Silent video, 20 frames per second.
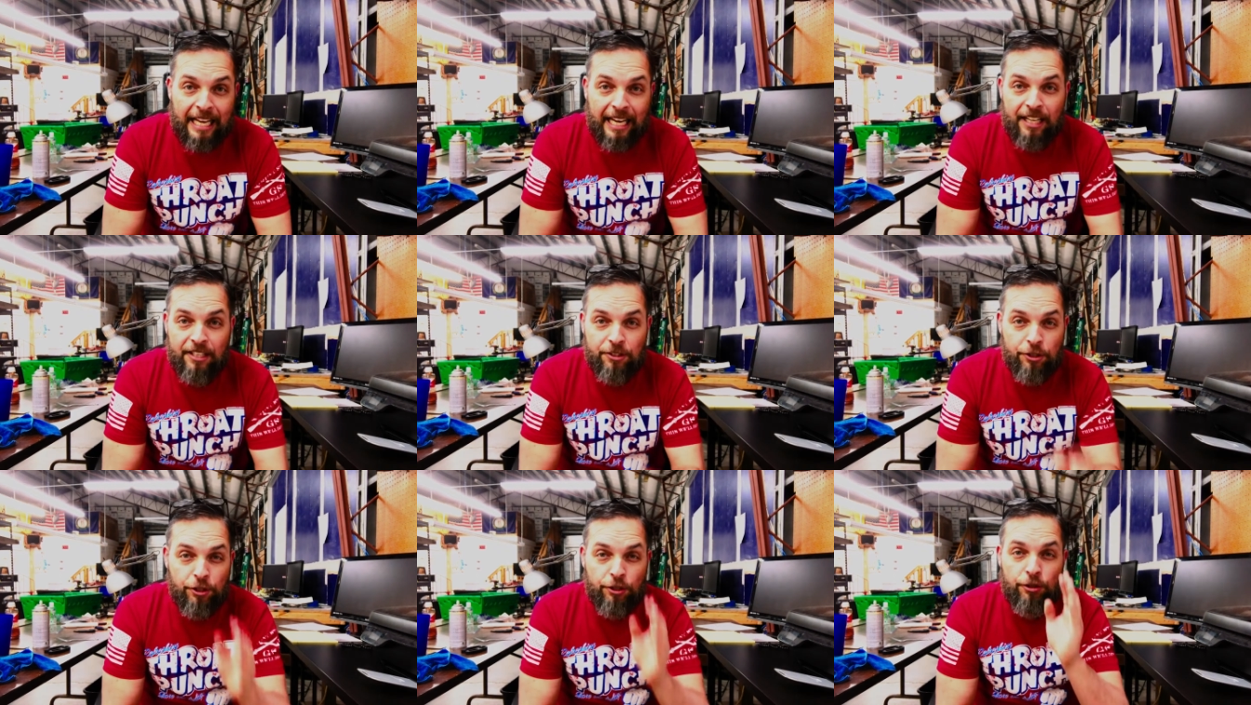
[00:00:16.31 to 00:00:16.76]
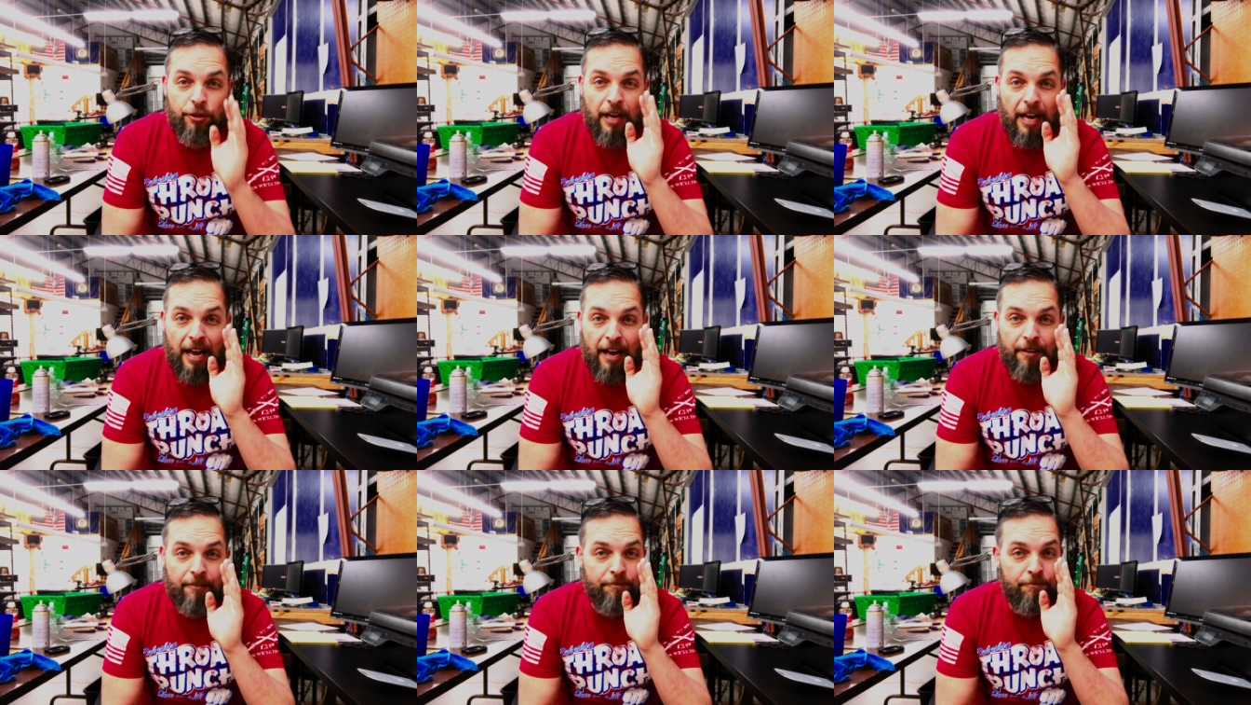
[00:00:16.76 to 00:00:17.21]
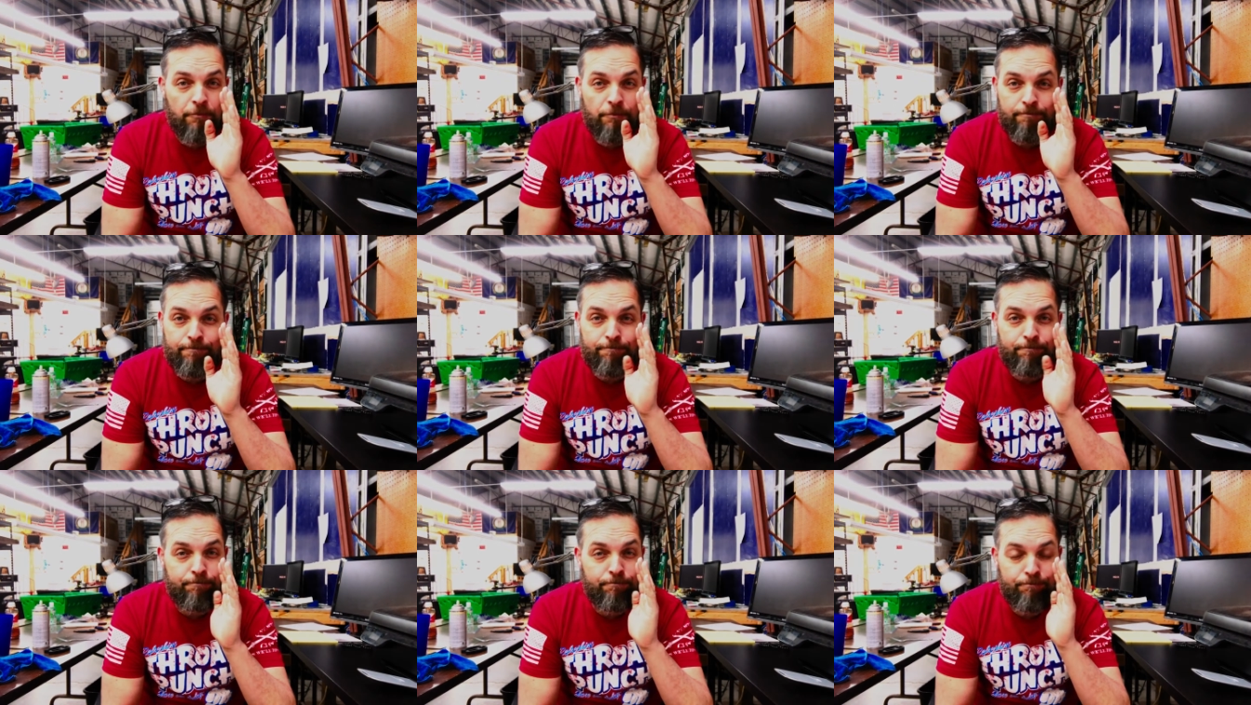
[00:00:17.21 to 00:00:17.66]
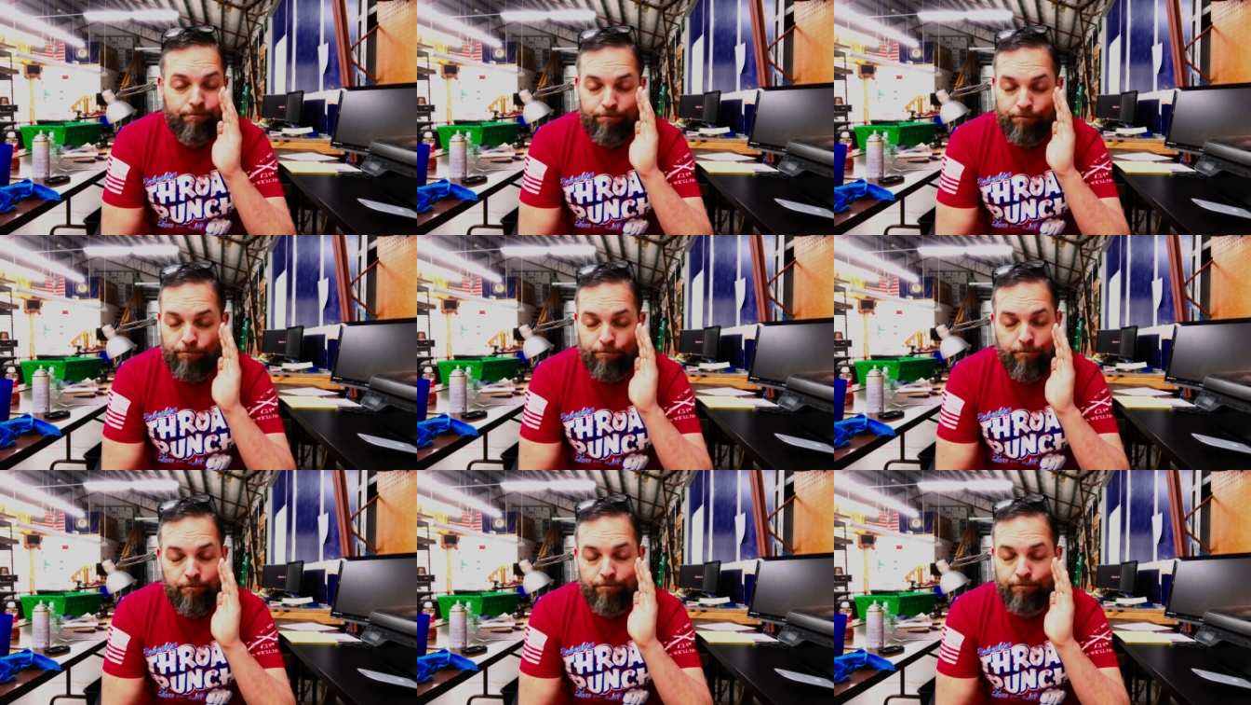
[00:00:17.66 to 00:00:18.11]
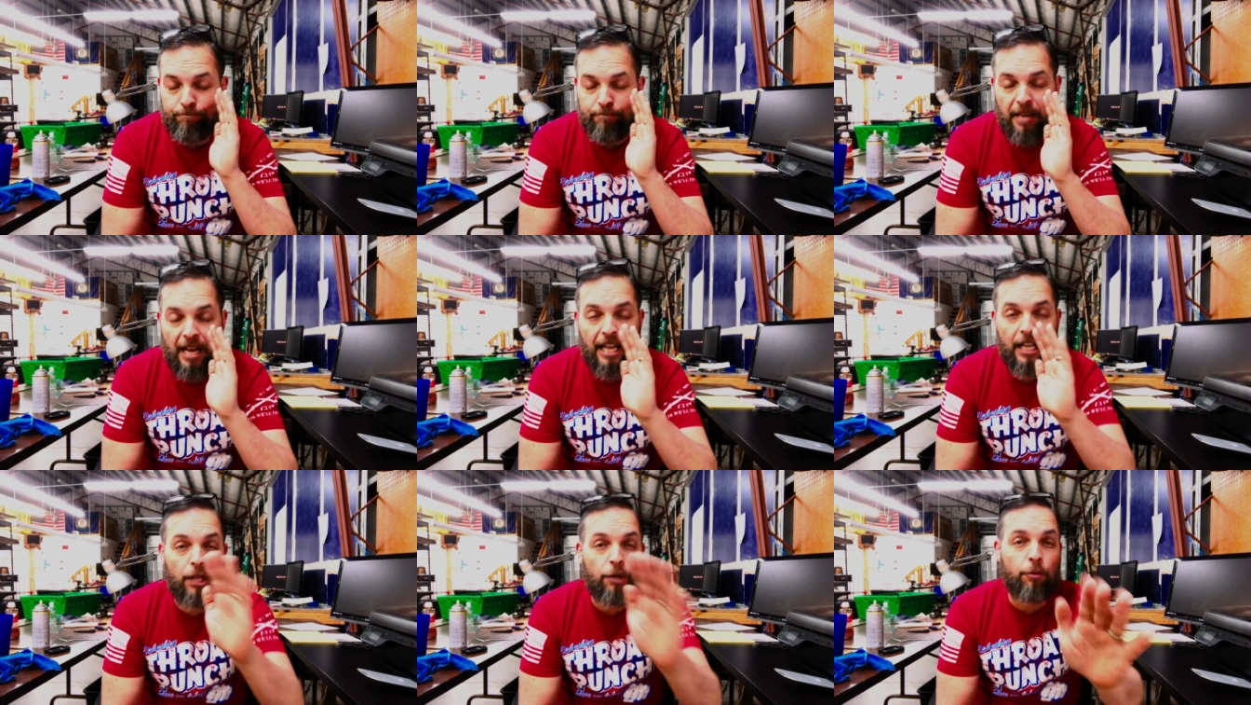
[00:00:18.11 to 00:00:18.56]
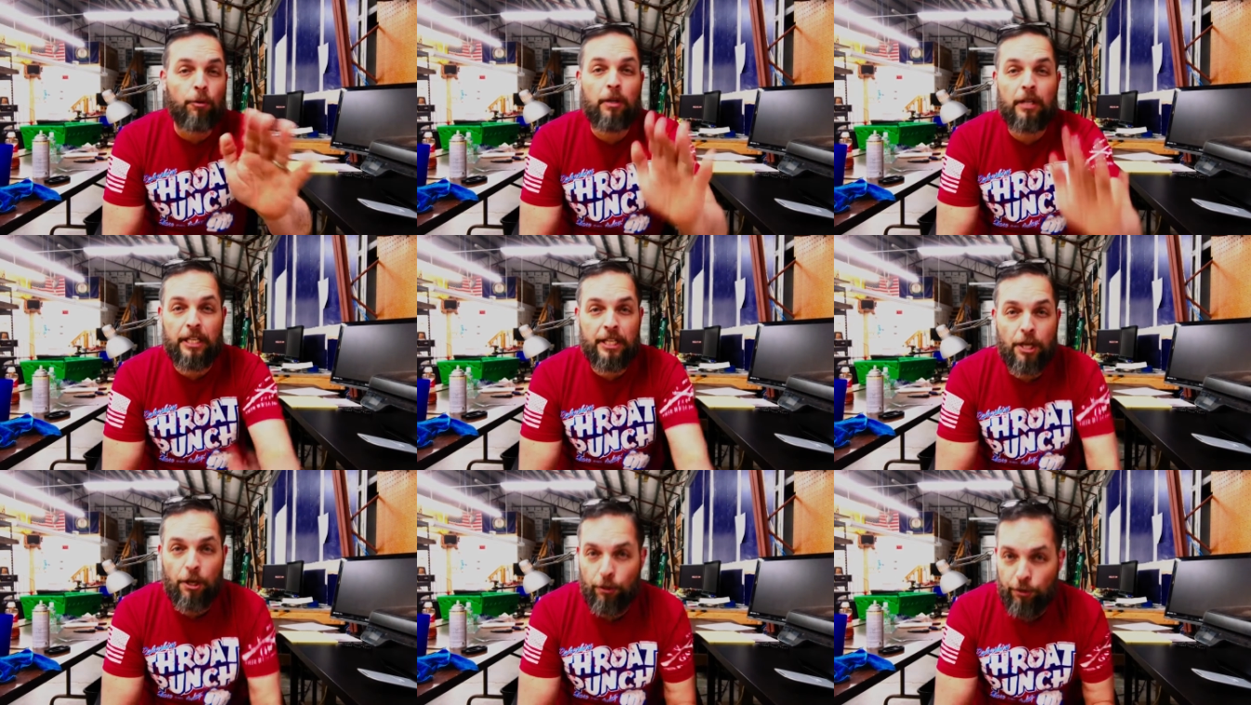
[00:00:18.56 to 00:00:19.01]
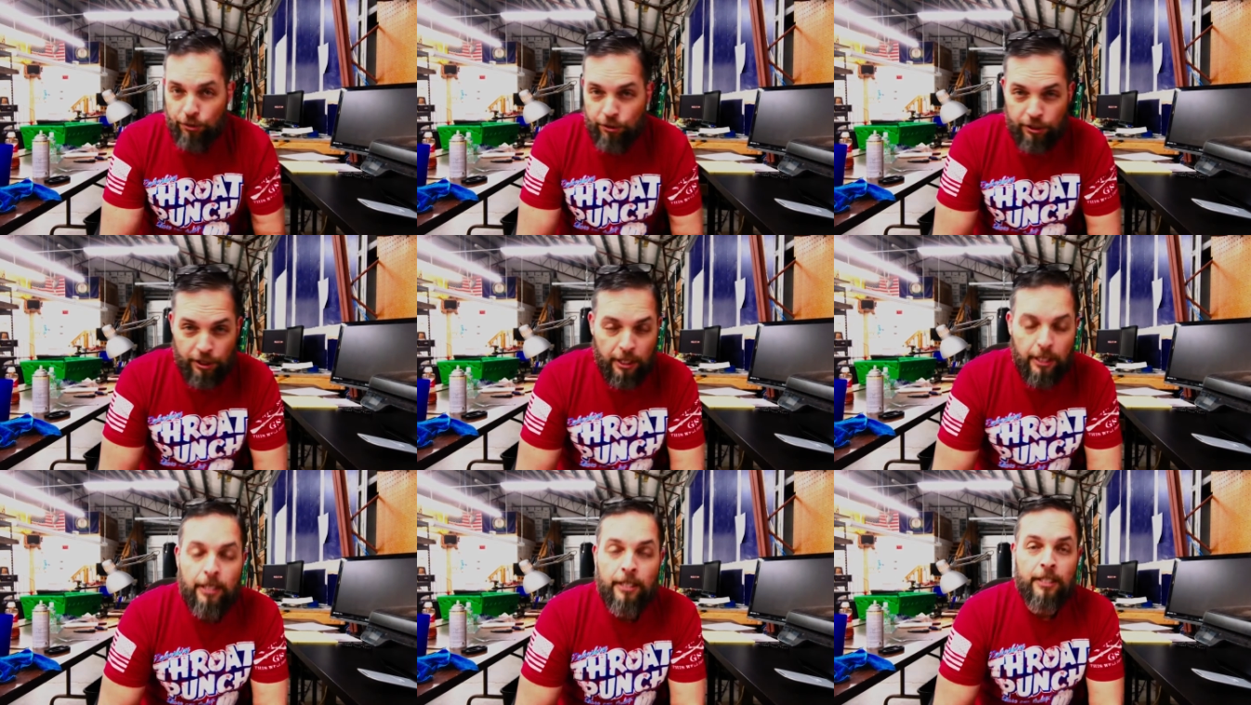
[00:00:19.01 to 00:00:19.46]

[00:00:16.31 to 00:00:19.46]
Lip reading: as you have eloquently noticed.